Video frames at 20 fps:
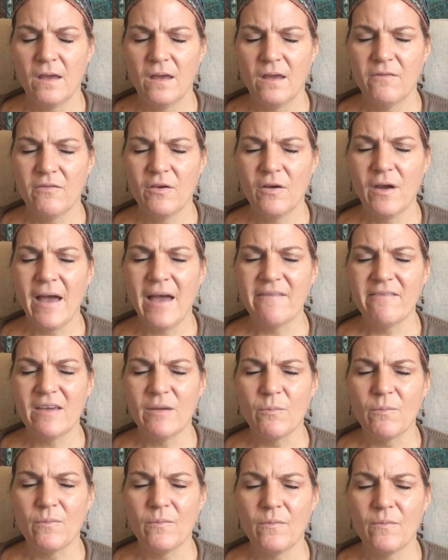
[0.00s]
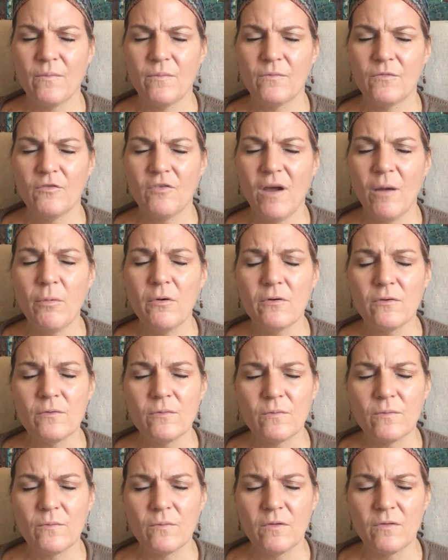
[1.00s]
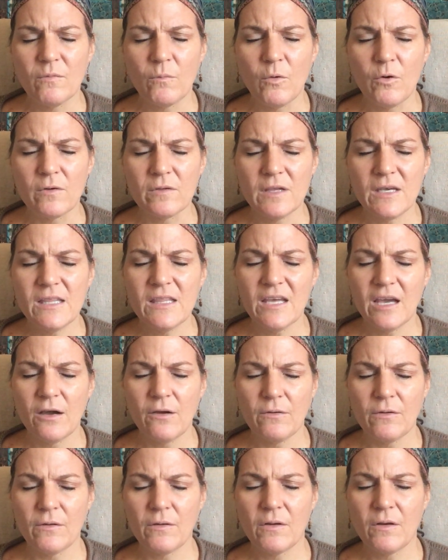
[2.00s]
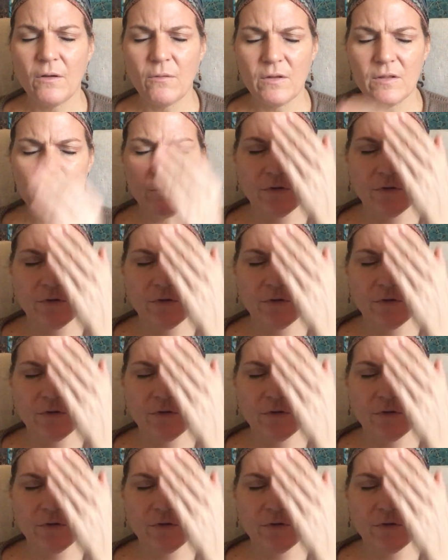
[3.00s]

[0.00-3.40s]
If you're having trouble with more detail, you can always